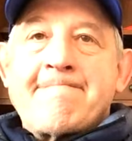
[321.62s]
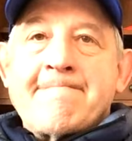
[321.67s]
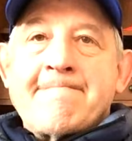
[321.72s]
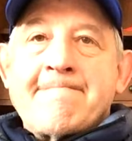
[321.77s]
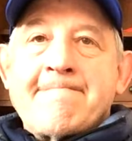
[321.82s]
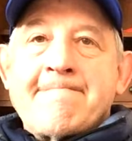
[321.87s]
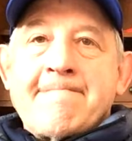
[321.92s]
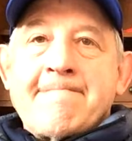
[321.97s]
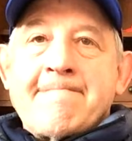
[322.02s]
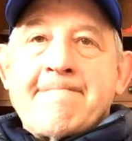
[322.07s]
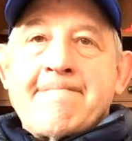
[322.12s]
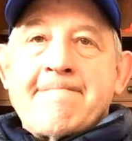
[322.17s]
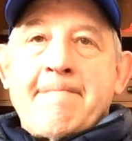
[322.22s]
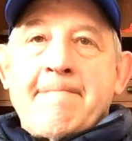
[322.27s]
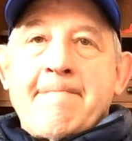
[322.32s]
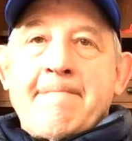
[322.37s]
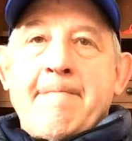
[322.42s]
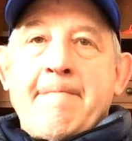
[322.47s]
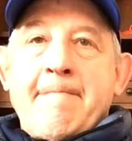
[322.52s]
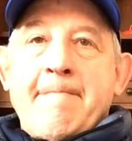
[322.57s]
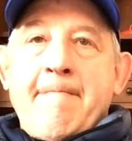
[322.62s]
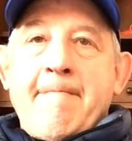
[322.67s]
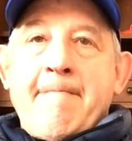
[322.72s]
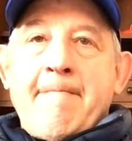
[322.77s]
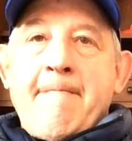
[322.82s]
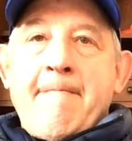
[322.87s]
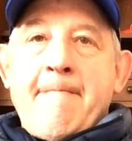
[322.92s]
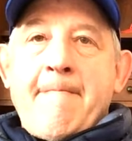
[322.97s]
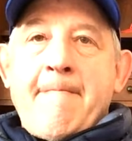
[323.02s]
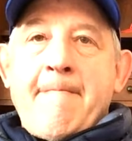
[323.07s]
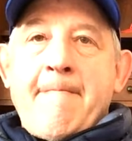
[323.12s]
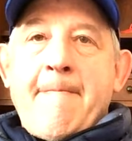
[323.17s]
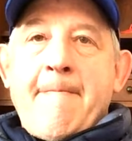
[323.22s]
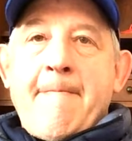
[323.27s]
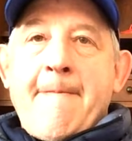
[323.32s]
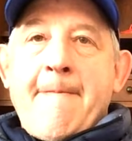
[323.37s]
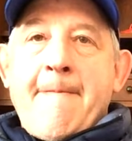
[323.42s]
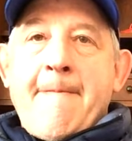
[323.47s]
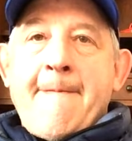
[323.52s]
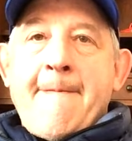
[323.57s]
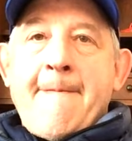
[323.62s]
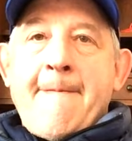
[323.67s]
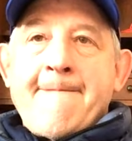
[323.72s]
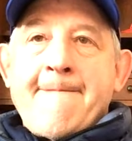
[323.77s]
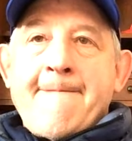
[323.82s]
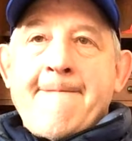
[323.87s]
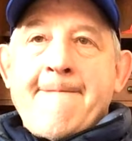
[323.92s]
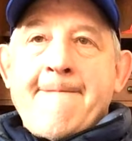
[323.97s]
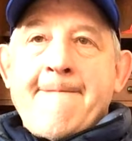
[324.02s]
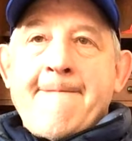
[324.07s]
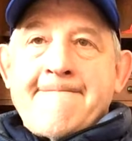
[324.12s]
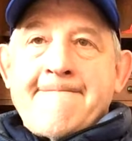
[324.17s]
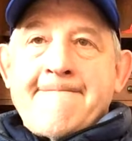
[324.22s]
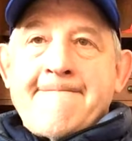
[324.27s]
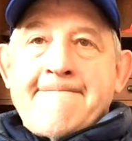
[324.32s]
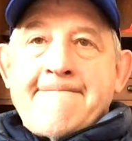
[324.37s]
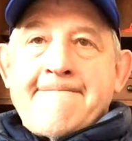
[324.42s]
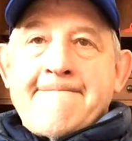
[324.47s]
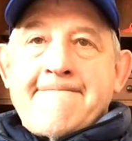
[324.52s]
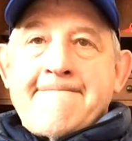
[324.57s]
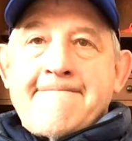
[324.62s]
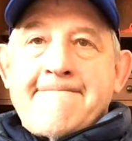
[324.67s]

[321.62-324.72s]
No words are spoken by the person on screen.